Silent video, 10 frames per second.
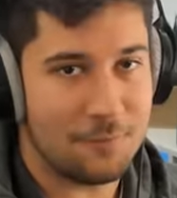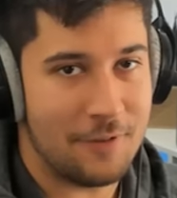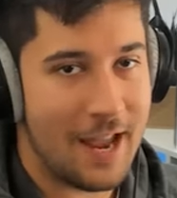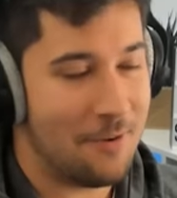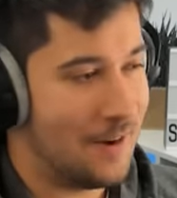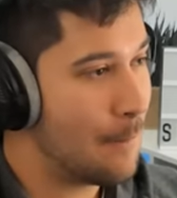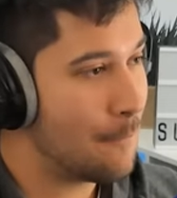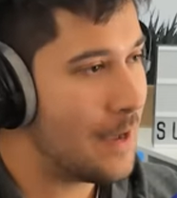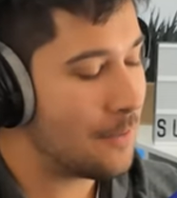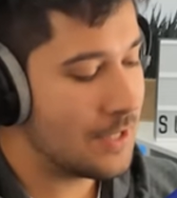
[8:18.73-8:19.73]
very,
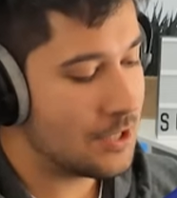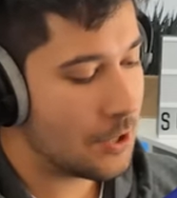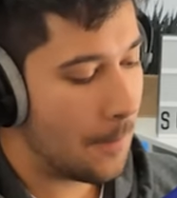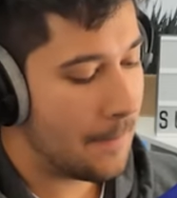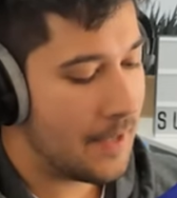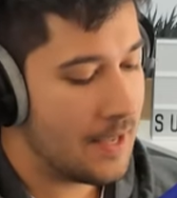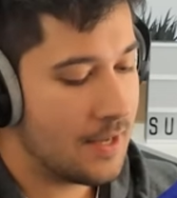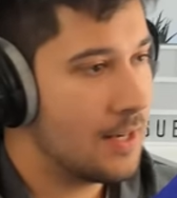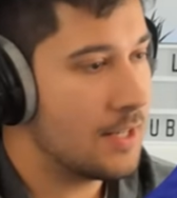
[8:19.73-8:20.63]
very choppy.